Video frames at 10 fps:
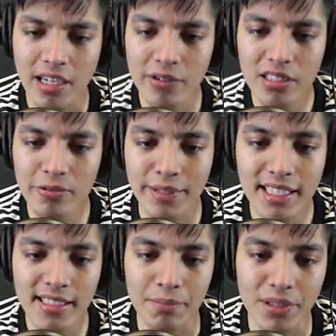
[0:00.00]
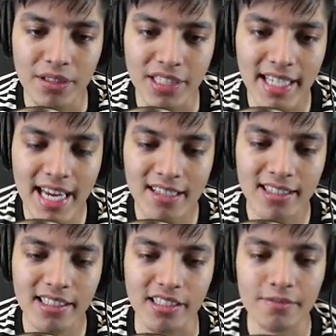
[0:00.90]
I want to read it, but you can't
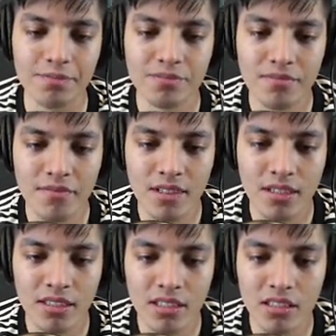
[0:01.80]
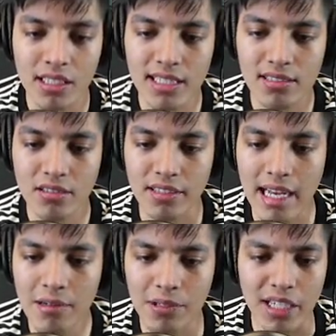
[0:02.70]
click it. Okay, so
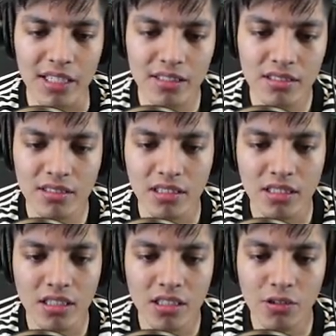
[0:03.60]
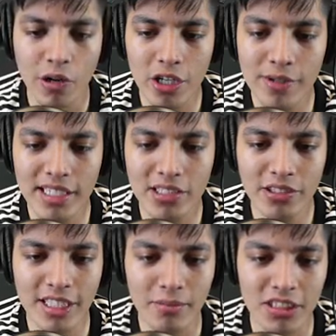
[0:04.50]
now what? What do we
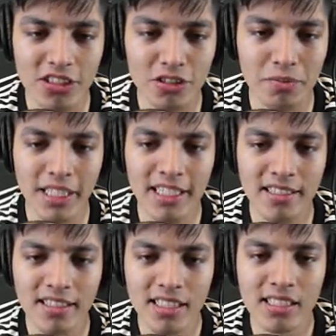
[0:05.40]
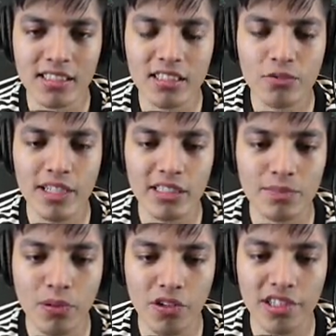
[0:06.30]
do here, Mr. Smith? This way
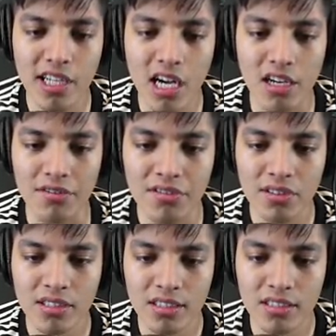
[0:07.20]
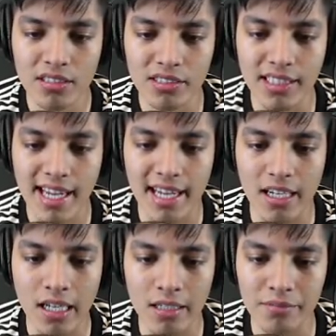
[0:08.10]
is boarded off.
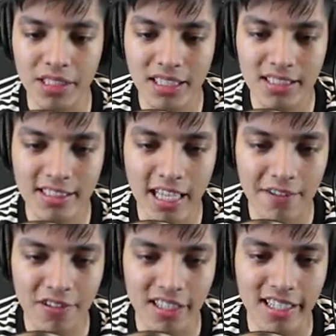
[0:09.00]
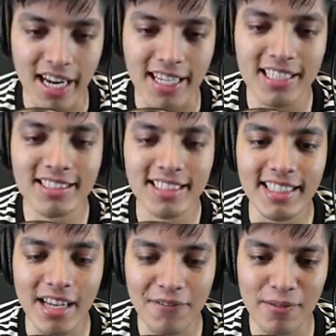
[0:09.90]
Yeah, um, you can definitely, I can
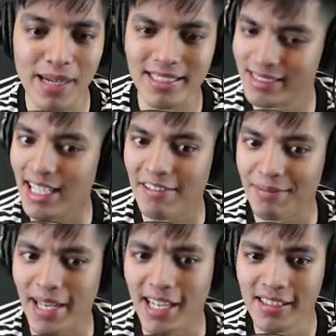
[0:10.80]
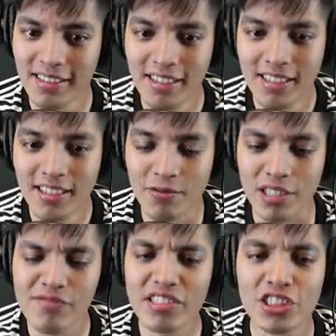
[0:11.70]
see that for myself, man.
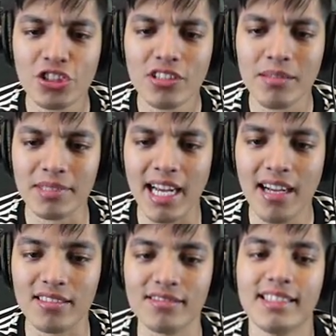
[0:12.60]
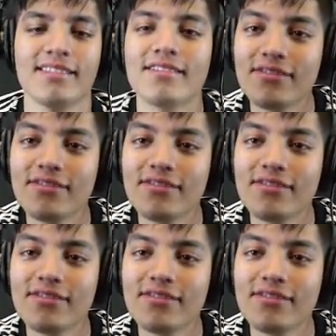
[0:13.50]
What if we shoot them down?